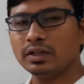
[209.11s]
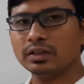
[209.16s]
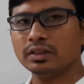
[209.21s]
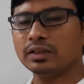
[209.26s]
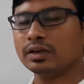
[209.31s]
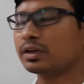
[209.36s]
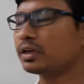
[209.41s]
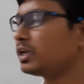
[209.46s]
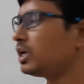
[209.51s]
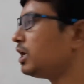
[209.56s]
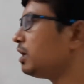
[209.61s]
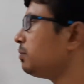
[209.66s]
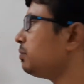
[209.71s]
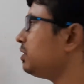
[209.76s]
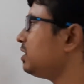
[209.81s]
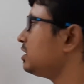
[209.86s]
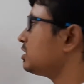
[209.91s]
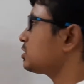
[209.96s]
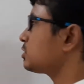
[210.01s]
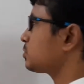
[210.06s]
the
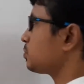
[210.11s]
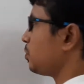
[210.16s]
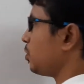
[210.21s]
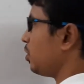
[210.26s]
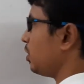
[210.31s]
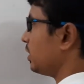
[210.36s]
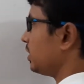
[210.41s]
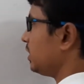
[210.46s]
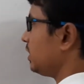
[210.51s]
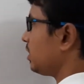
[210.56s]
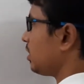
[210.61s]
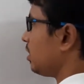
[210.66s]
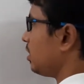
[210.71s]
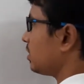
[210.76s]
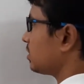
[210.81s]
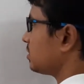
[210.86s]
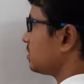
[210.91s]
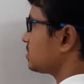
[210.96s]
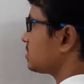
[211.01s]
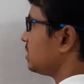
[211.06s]
cable is spoiled
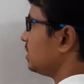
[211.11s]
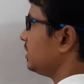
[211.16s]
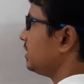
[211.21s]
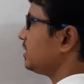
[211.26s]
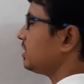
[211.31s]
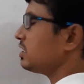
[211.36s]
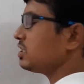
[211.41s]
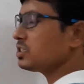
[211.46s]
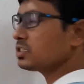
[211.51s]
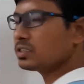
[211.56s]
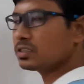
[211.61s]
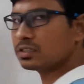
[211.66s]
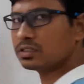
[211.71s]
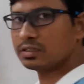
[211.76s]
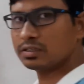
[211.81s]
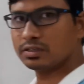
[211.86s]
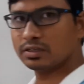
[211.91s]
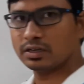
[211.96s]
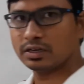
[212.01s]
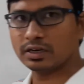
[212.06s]
or this link is
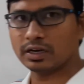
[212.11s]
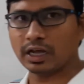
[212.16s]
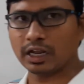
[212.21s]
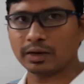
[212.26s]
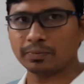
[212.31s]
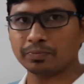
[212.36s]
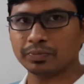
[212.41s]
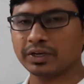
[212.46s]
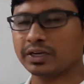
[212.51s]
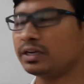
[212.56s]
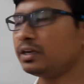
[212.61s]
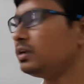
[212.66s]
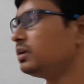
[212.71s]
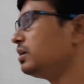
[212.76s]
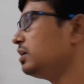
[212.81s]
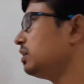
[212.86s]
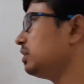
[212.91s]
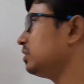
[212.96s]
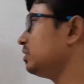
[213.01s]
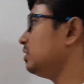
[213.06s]
corrupted,
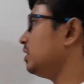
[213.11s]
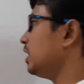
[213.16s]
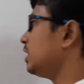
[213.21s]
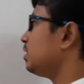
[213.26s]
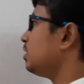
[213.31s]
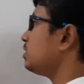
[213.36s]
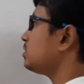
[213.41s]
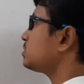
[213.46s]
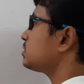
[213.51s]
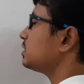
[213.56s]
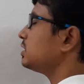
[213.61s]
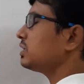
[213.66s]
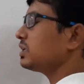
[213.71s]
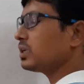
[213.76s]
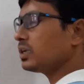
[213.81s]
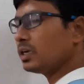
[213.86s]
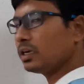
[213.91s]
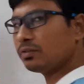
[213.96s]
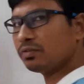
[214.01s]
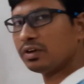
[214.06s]
then also
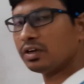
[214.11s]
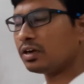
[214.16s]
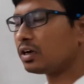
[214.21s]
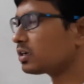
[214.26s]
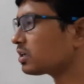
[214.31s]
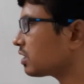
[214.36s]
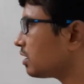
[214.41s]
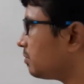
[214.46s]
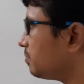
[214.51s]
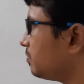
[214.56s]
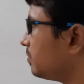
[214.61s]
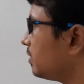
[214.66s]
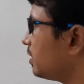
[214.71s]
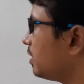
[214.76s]
internet will not come.